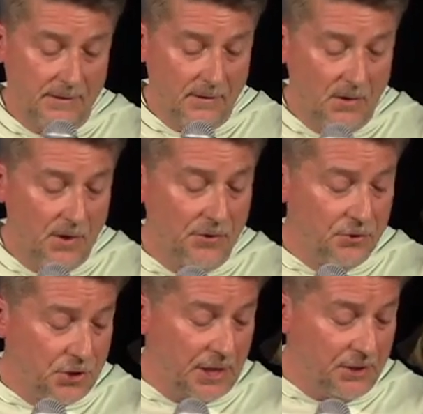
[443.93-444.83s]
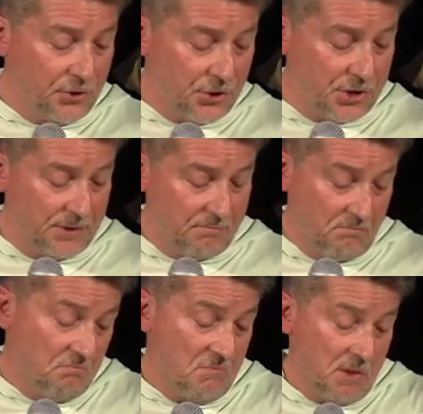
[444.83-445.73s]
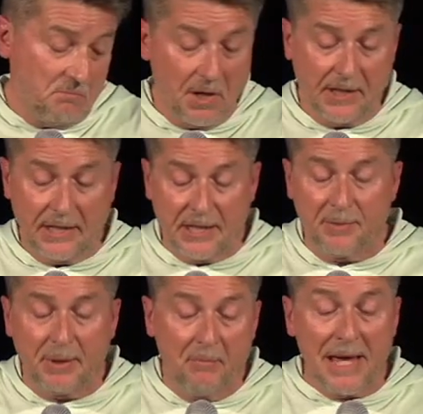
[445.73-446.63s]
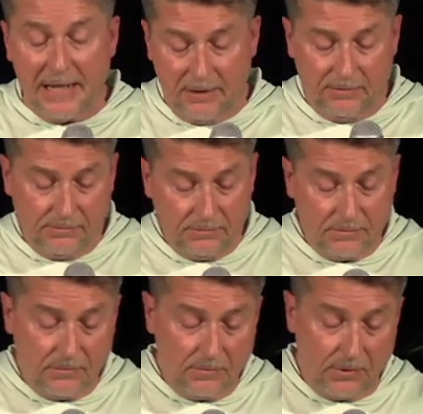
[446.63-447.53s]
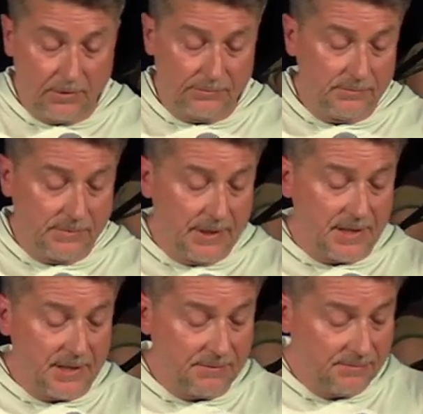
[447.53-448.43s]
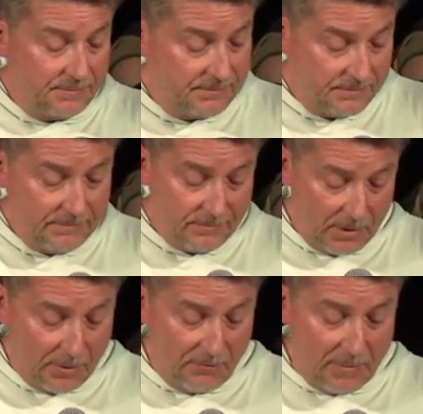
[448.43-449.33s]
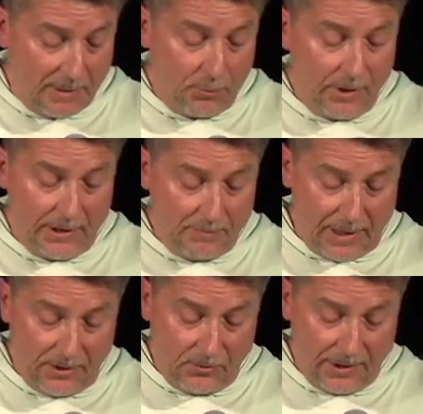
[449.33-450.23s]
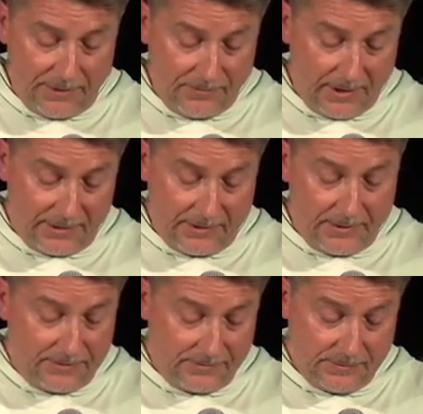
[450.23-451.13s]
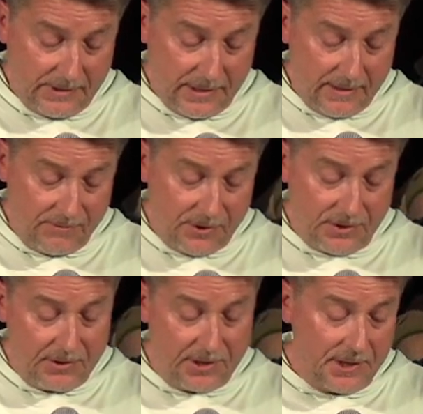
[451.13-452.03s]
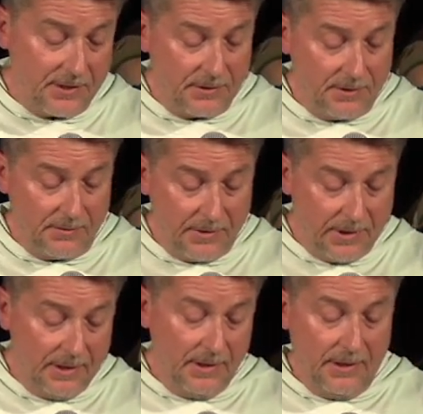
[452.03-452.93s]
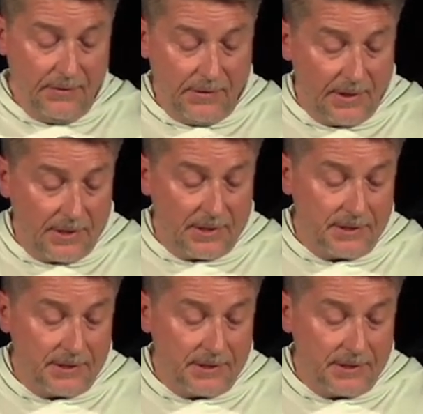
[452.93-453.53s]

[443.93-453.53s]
Are there changes that might need to be made? Well, that's above my pay grade, right? You know, just going to tell you that